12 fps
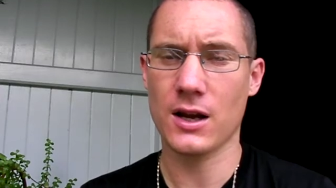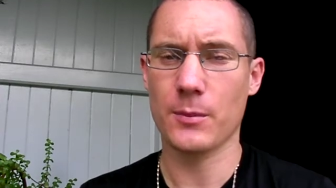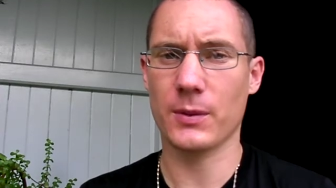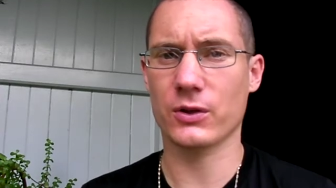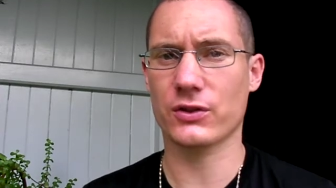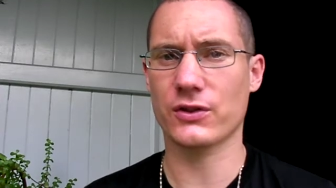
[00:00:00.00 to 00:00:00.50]

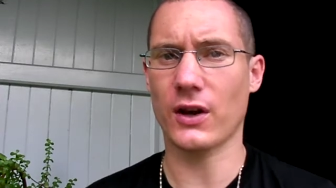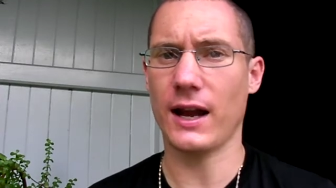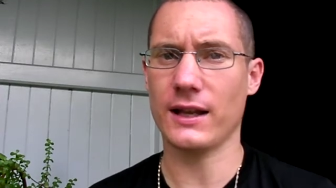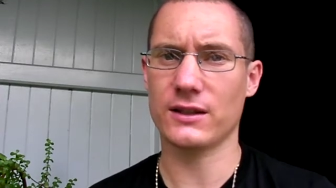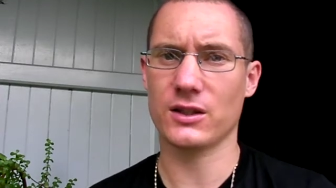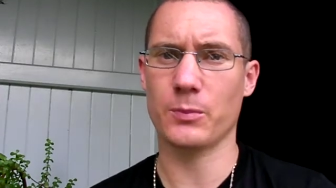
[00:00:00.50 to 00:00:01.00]
because
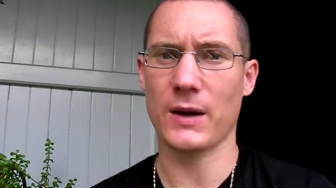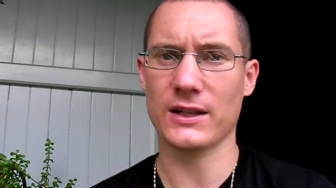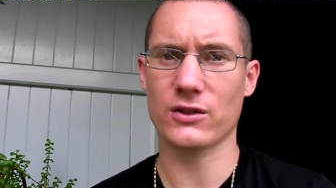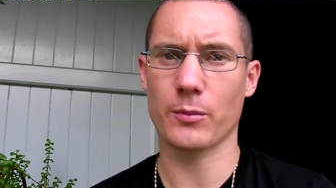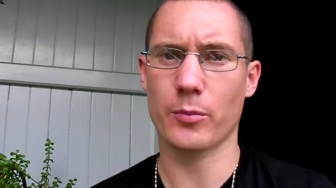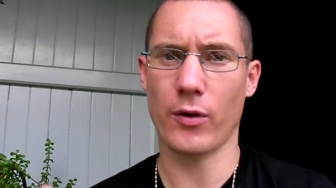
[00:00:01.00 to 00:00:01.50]
science is
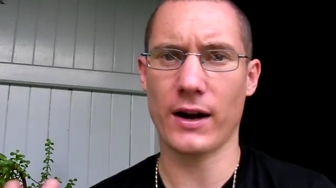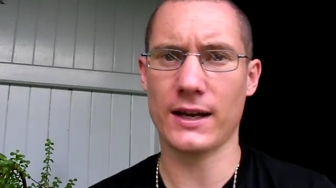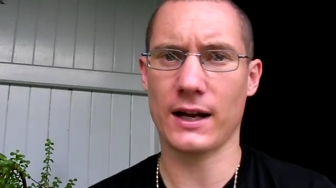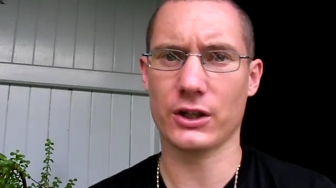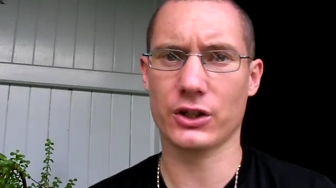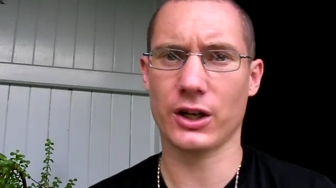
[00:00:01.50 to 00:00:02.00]
based on
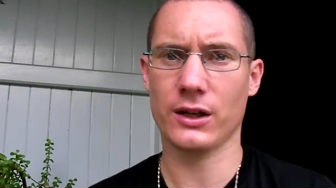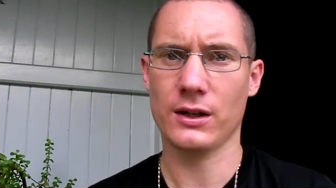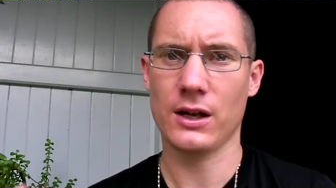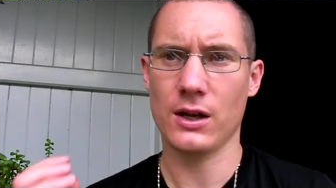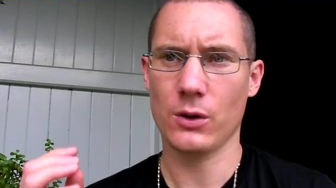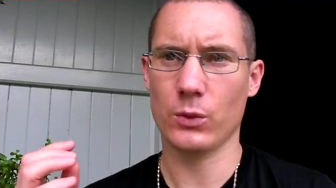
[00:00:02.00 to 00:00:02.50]
pratyaksha,
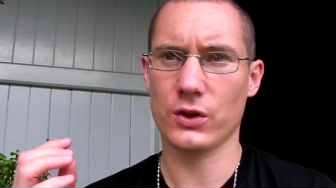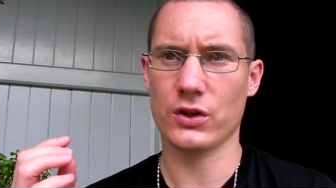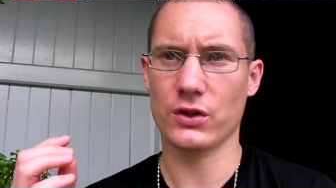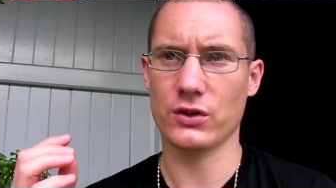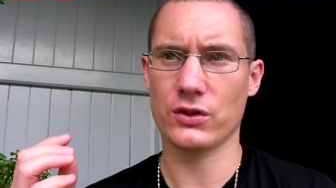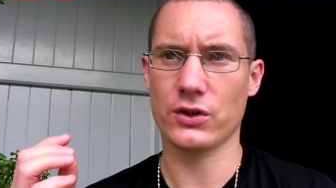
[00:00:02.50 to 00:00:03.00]
which
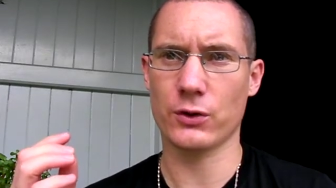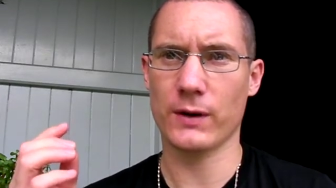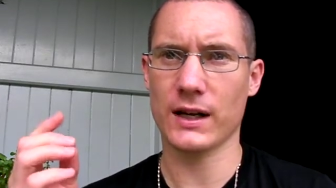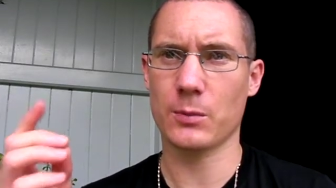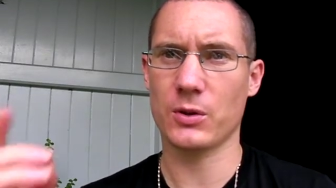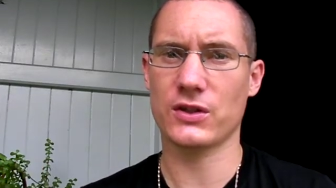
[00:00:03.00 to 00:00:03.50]
is
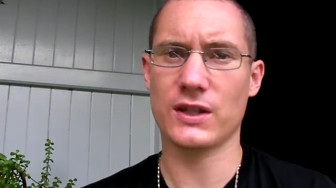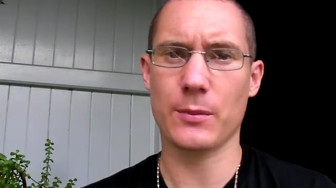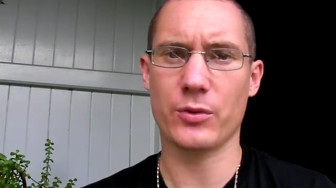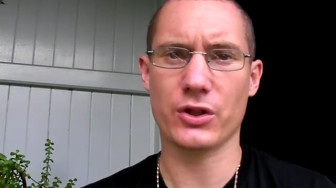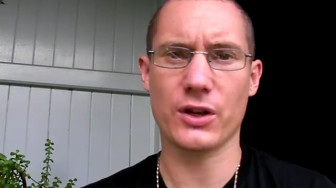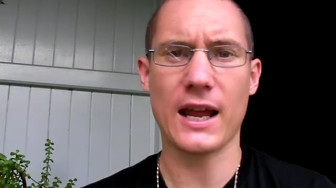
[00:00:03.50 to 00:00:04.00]
direct
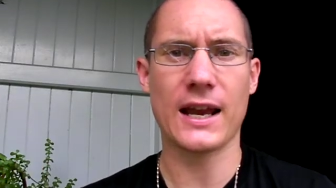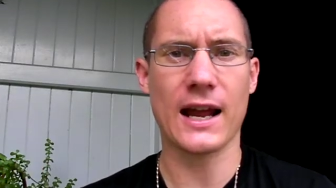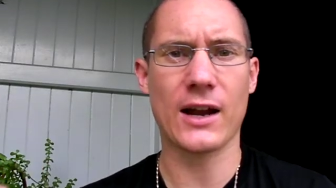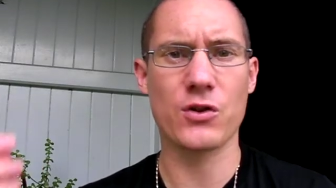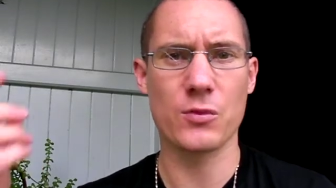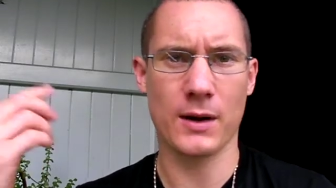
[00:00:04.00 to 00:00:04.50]
perception, and
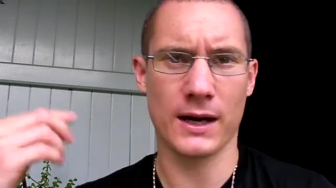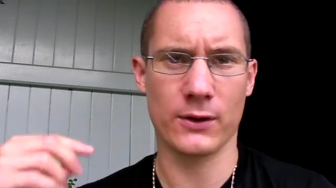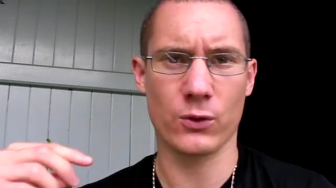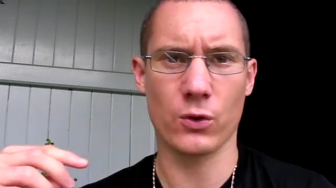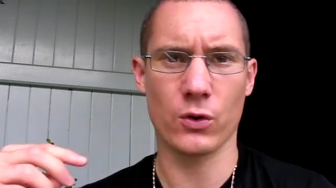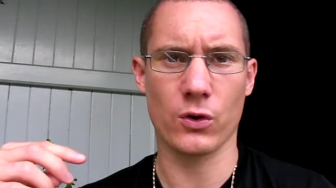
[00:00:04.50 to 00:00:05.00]

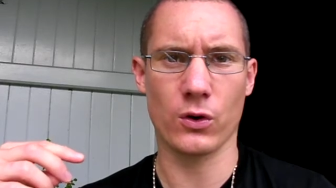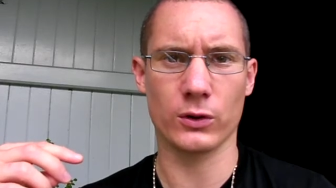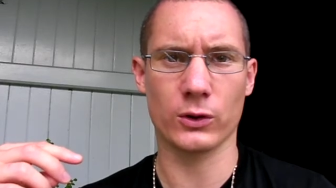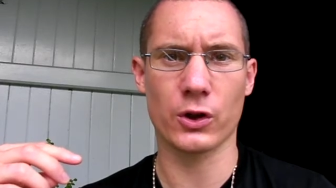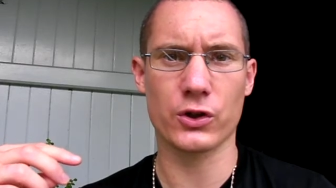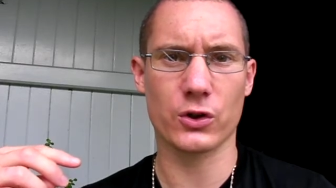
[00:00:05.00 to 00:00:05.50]
anuman, or
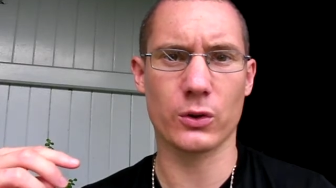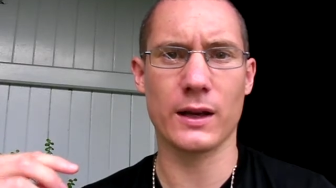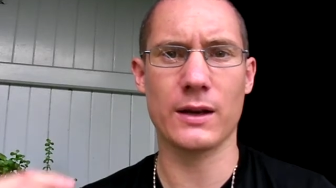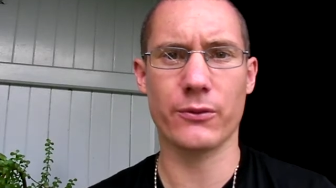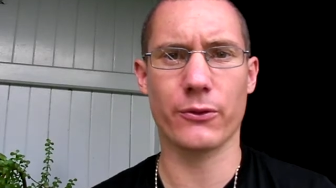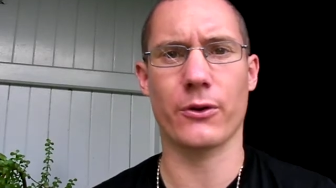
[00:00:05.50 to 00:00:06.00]
logical
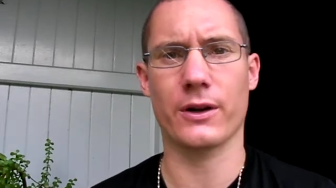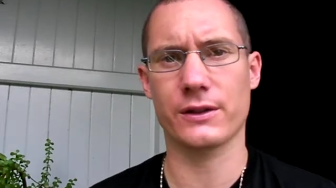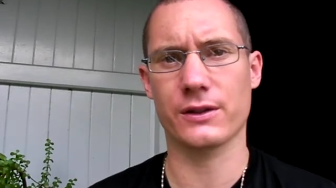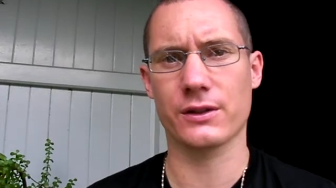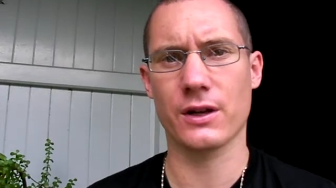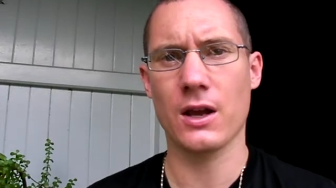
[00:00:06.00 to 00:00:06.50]

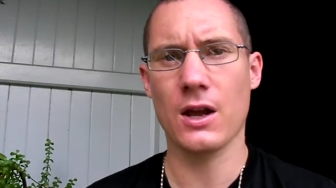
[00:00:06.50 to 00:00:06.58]
inference.